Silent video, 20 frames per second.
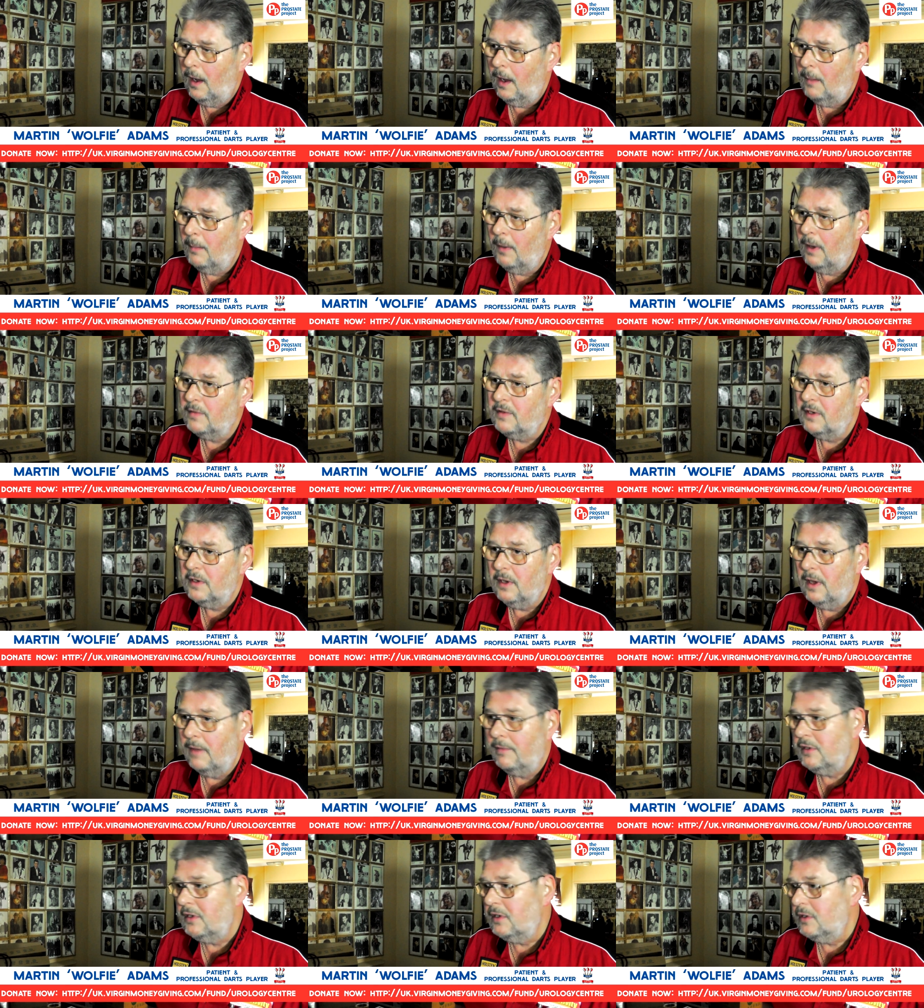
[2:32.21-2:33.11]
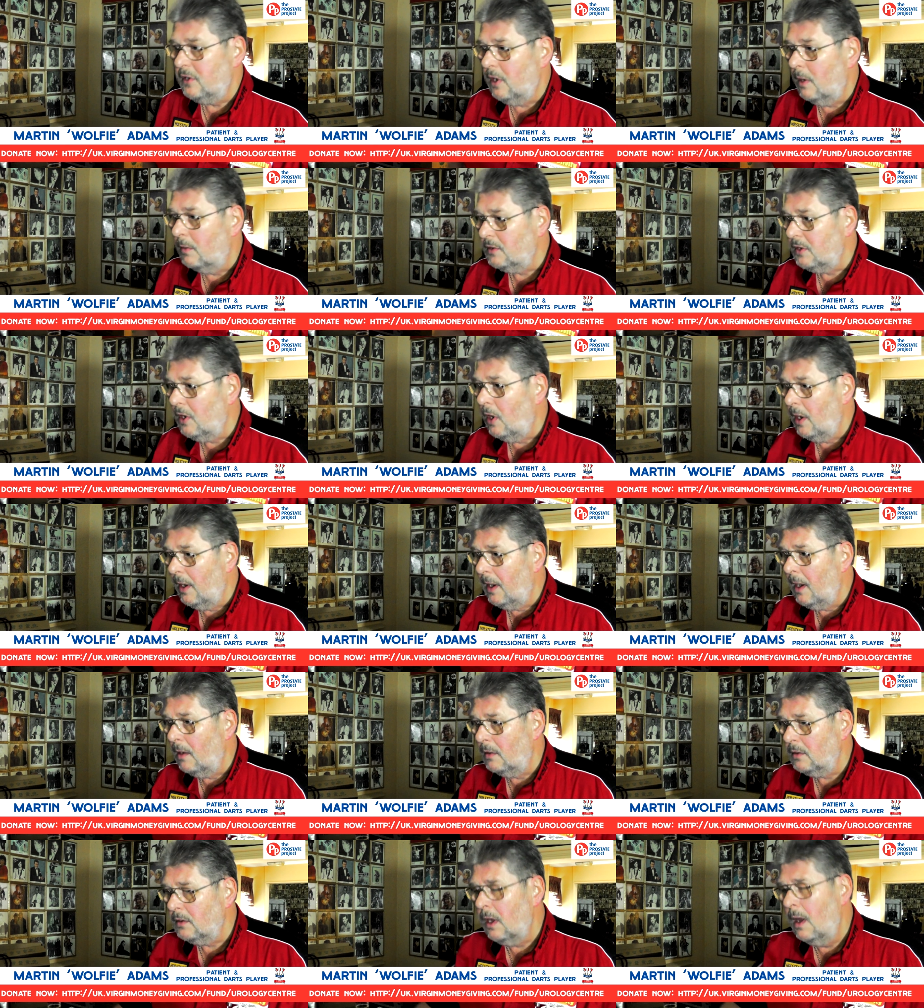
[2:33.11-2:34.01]
I've seen, ever since I was
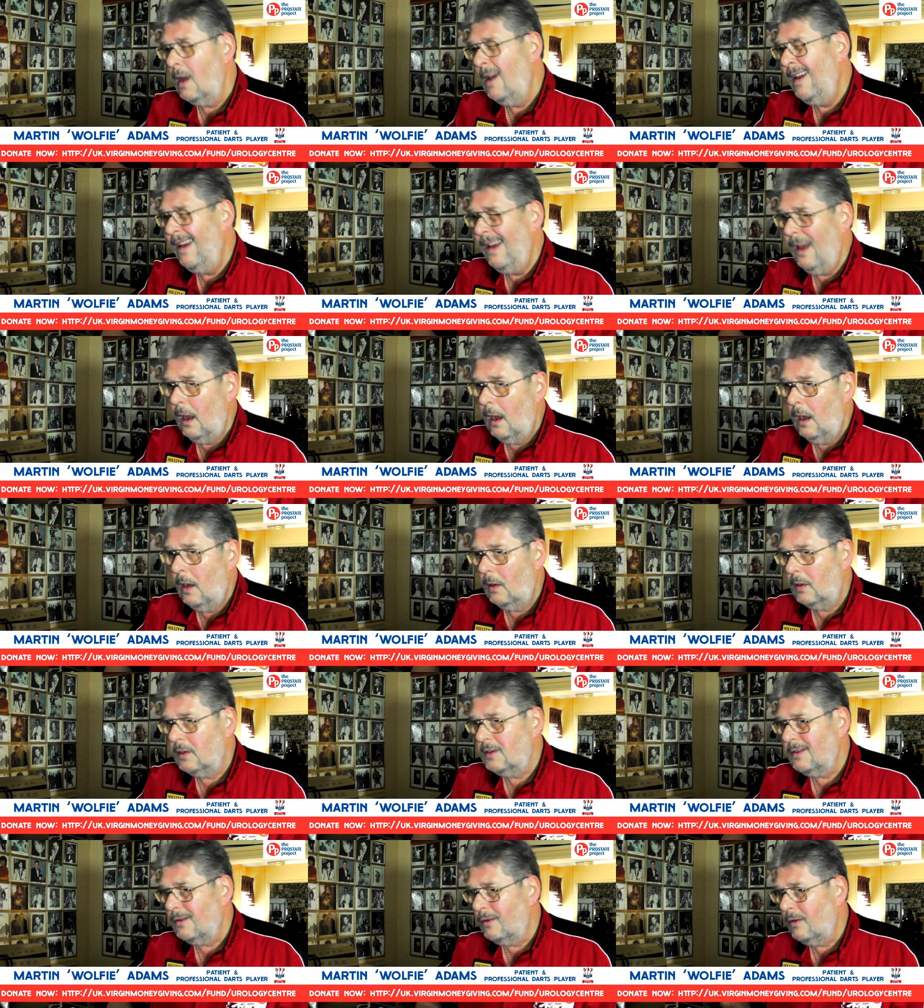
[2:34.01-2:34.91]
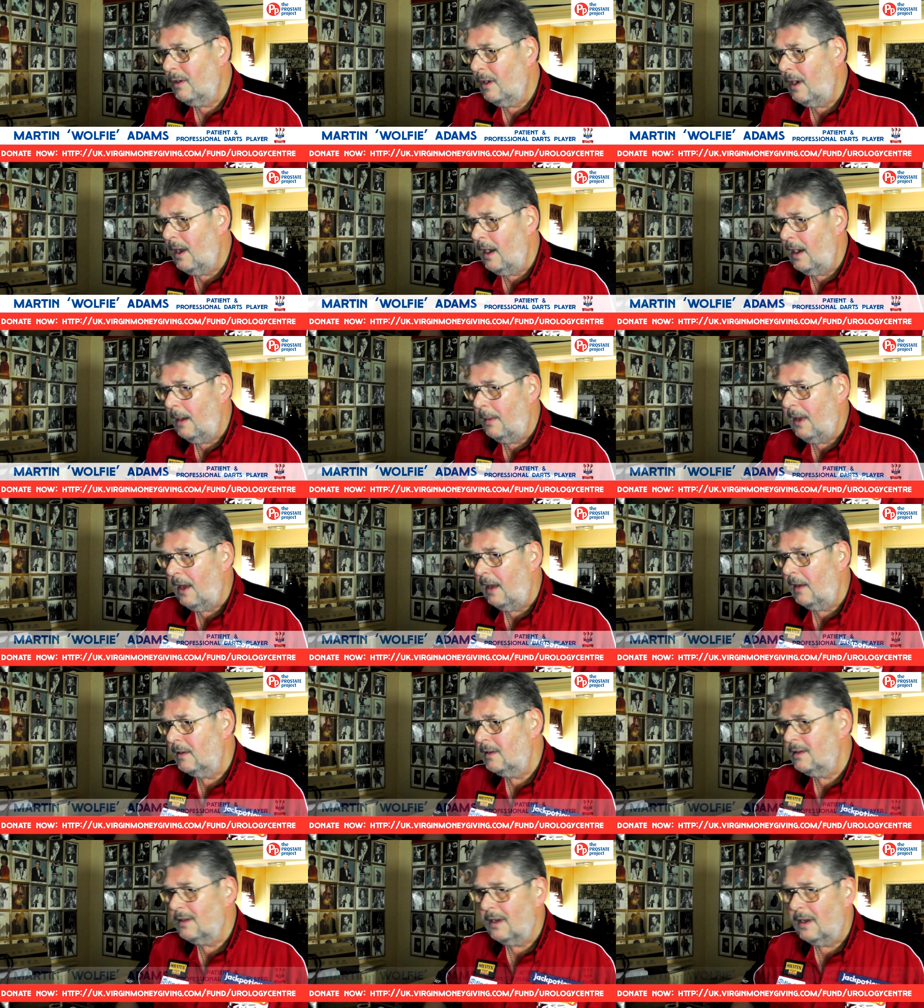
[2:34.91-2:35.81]
diagnosed, it was around
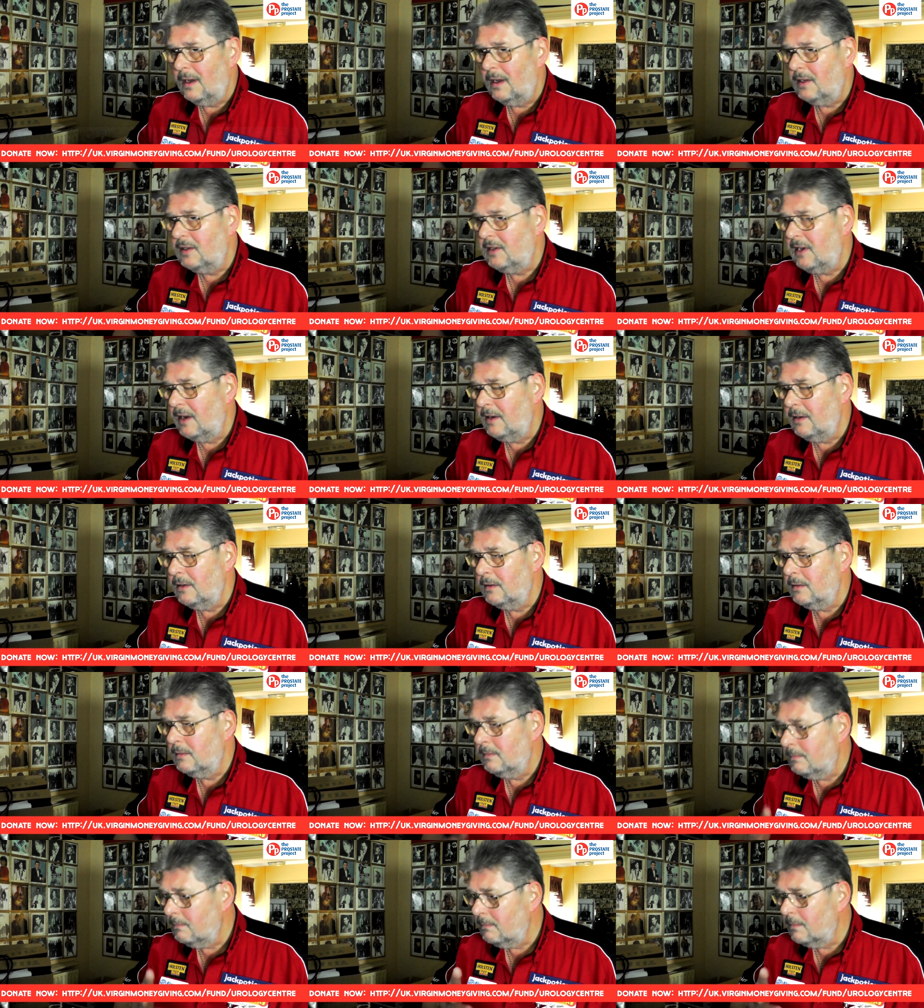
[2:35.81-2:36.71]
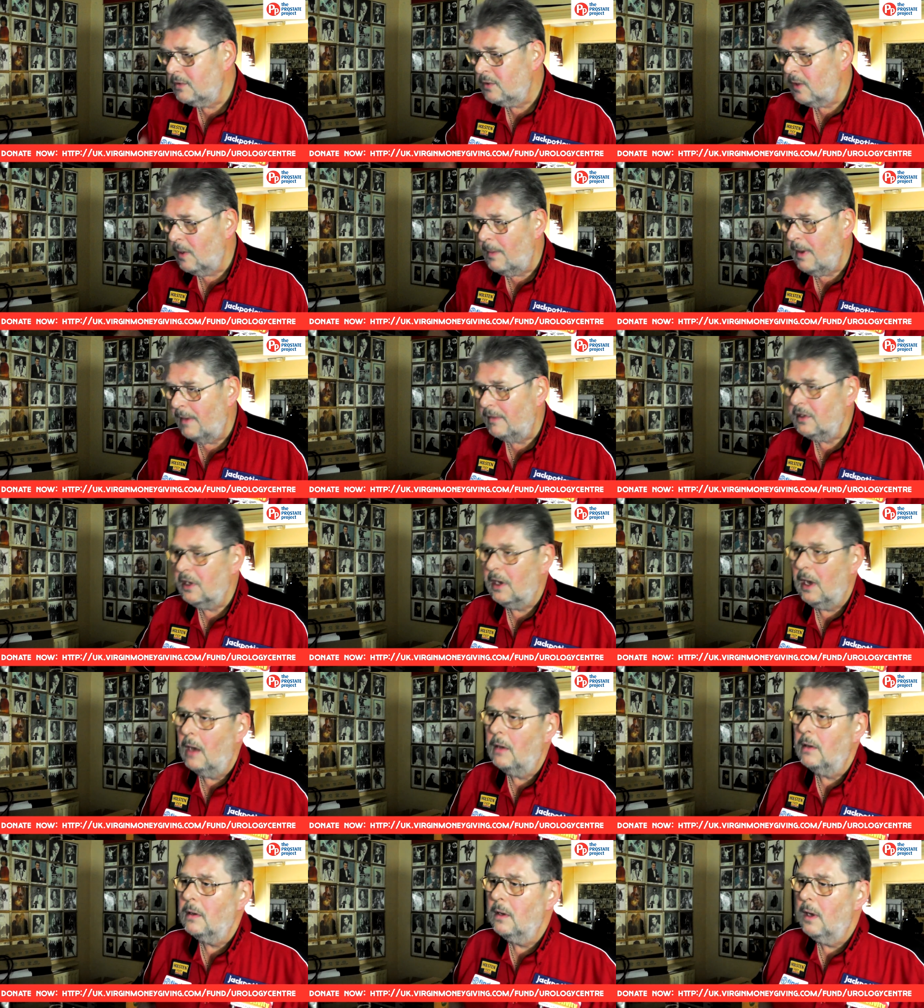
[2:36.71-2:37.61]
about 10-12 months
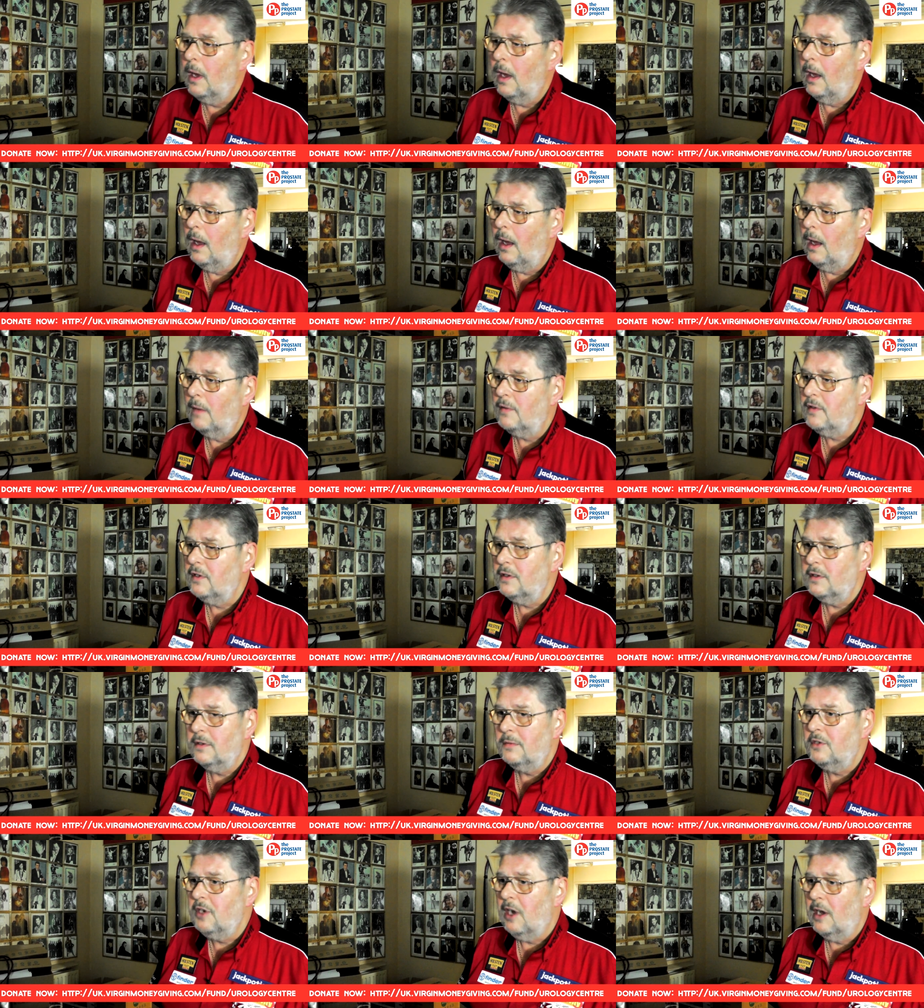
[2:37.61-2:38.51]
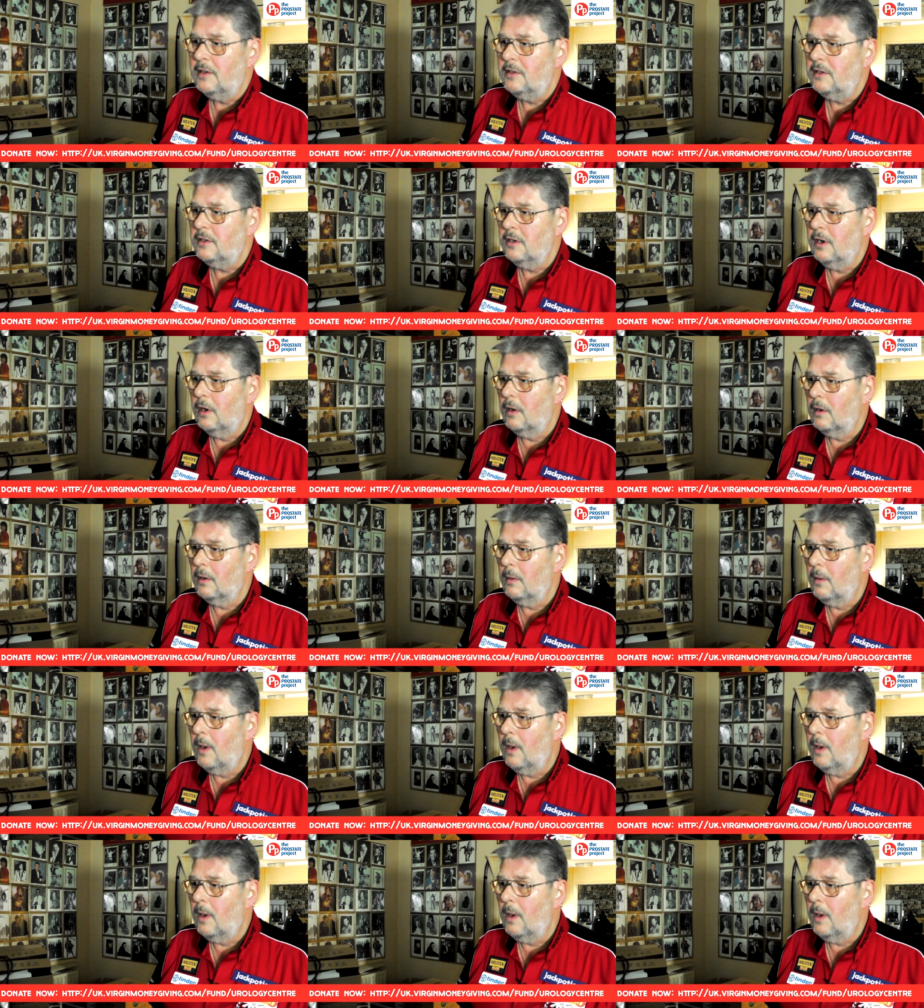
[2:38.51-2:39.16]
ago. I've seen some changes along the